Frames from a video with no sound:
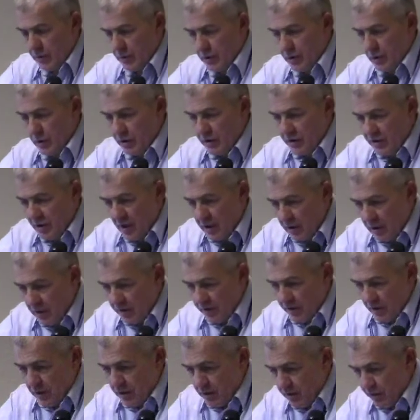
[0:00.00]
Good,
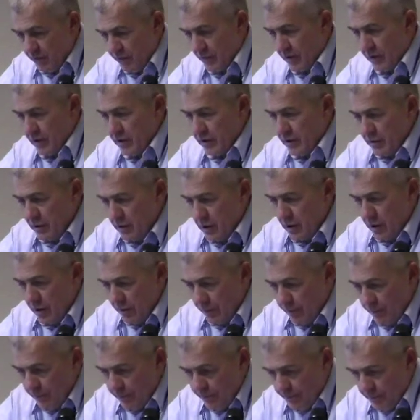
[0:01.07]
Zenith, thank you for getting in there.